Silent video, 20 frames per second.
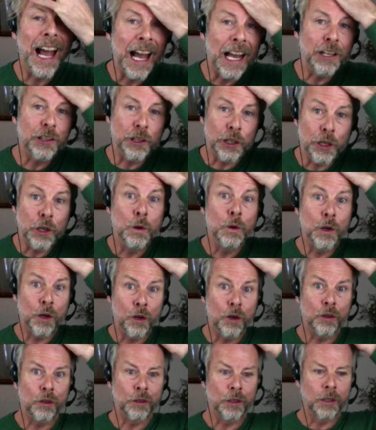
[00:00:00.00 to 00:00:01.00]
as you
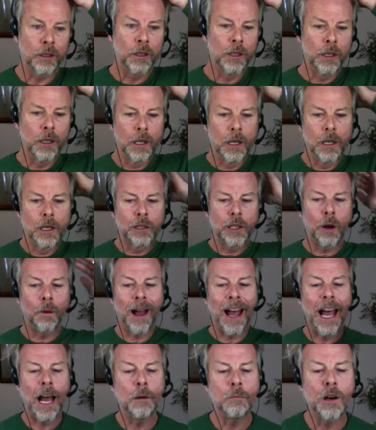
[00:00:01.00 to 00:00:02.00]
could. So
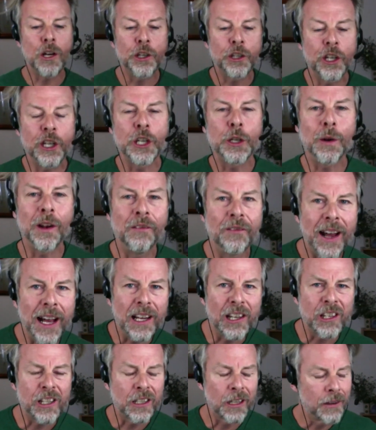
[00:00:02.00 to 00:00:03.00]
how much should you
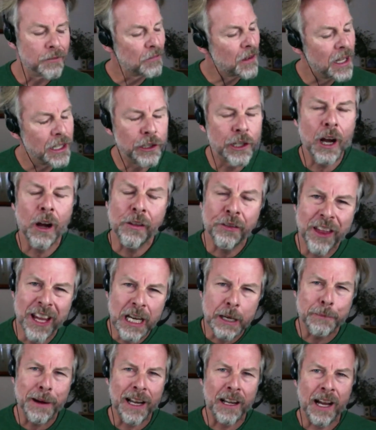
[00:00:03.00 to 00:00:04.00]
invest? Don't
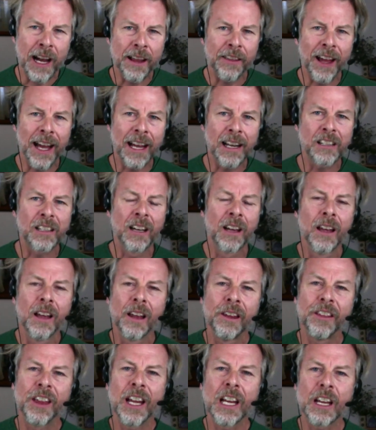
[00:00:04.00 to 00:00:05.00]
think about it like that.
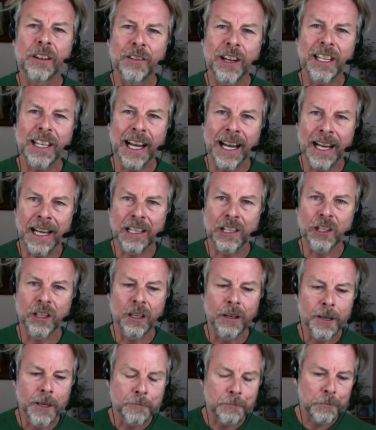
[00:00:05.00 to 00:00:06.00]
Think of it
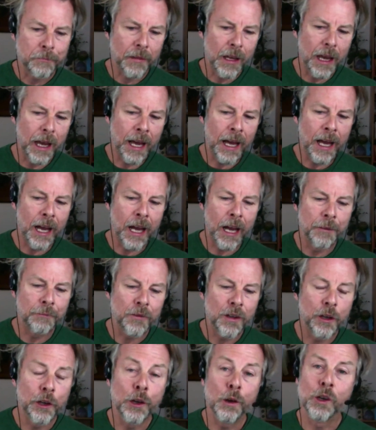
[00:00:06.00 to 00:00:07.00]
as,
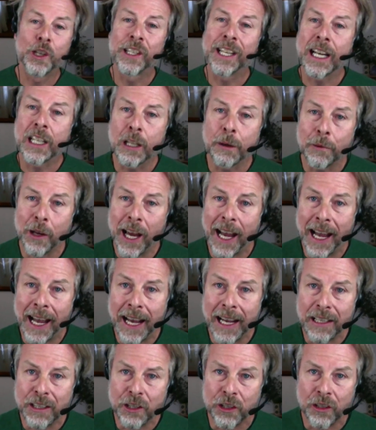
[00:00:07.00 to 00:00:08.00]
you set up your
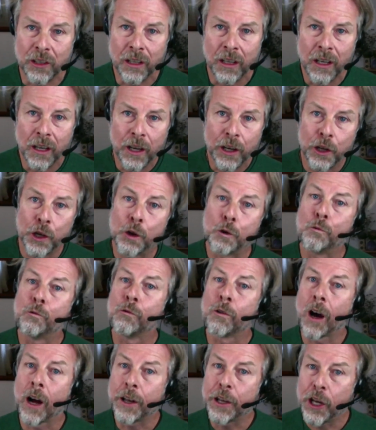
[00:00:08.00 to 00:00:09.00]
ads, you
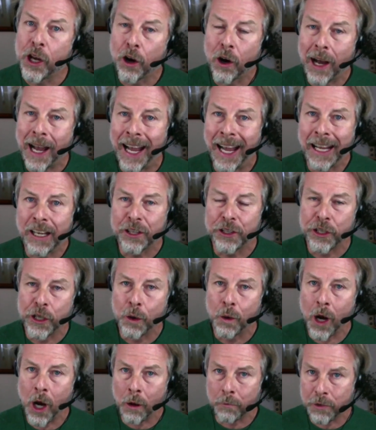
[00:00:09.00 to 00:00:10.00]
run your ads,
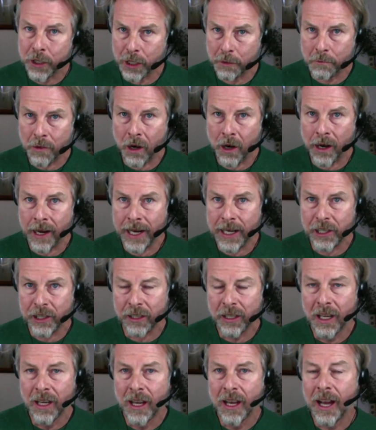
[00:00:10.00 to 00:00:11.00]
you
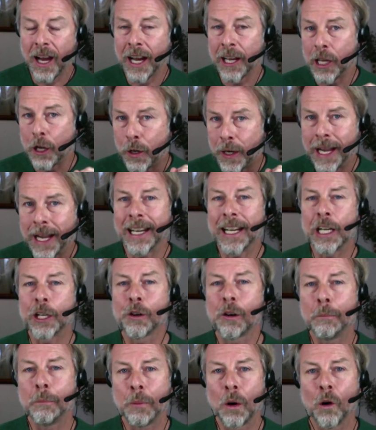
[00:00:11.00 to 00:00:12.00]
optimize, and you get it
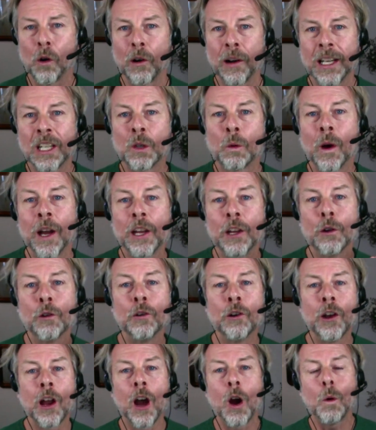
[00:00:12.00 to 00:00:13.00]
to a point where you
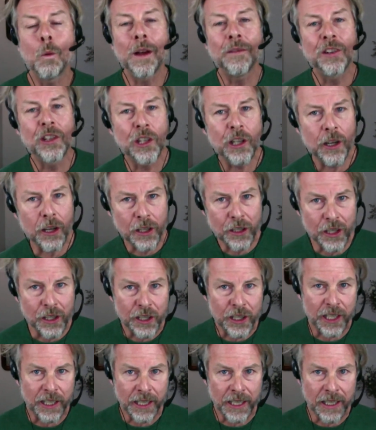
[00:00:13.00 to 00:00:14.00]
know with
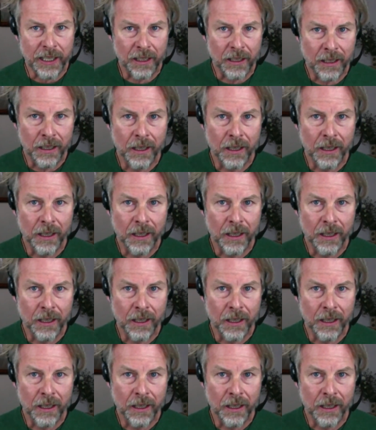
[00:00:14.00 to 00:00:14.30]
certainty